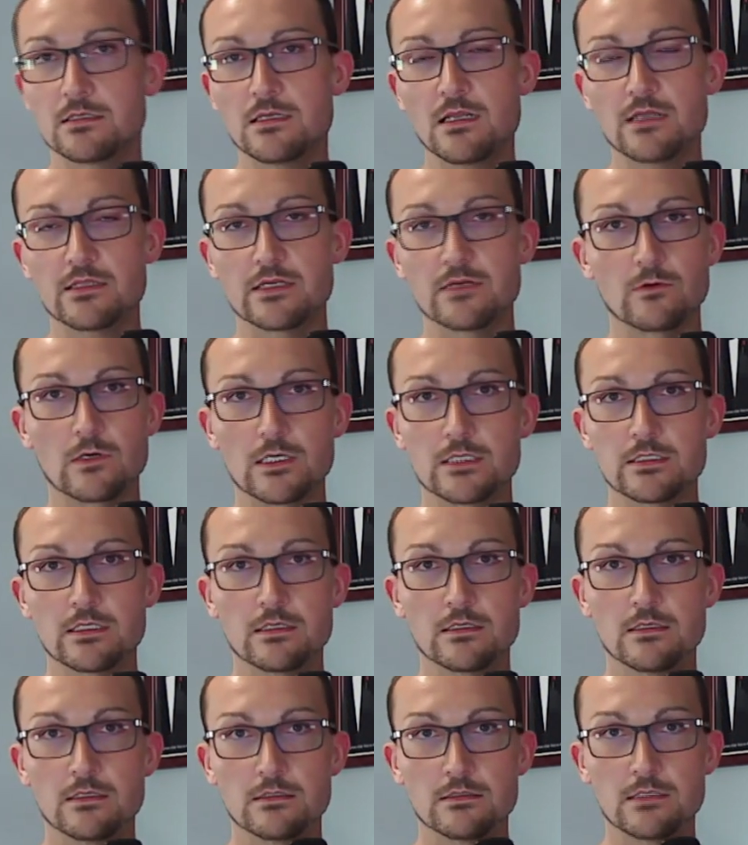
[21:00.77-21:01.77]
No, they weren't.
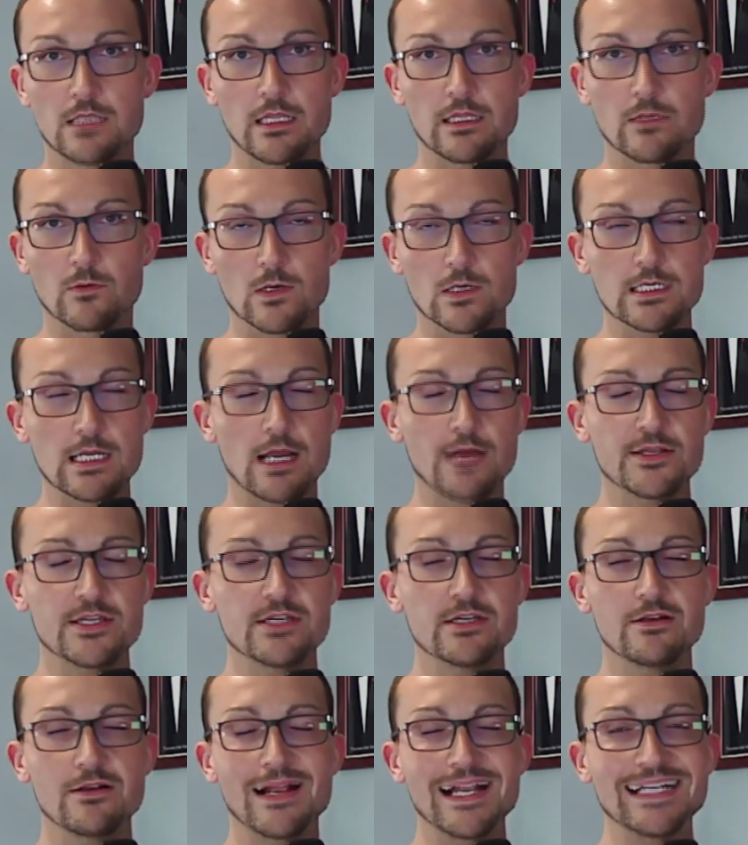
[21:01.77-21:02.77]
No, they weren't. How are you
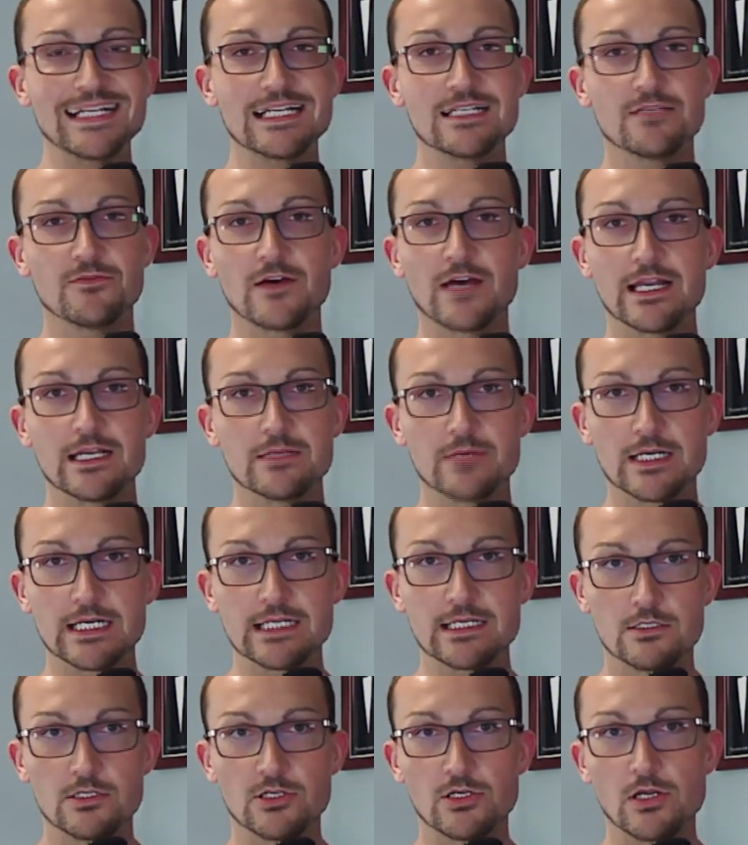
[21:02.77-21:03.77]
going to identify anybody? You're